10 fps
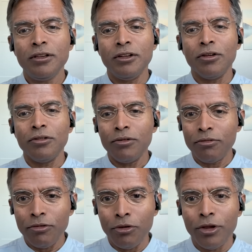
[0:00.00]
You know,
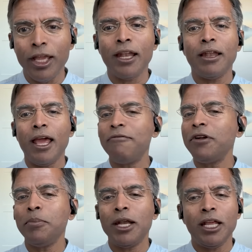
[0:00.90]
you get
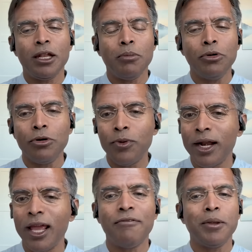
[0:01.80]
everybody in a mood
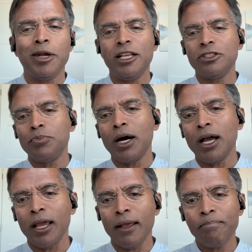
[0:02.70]
where everybody's
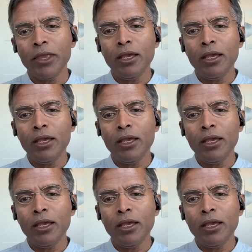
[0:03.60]
buying,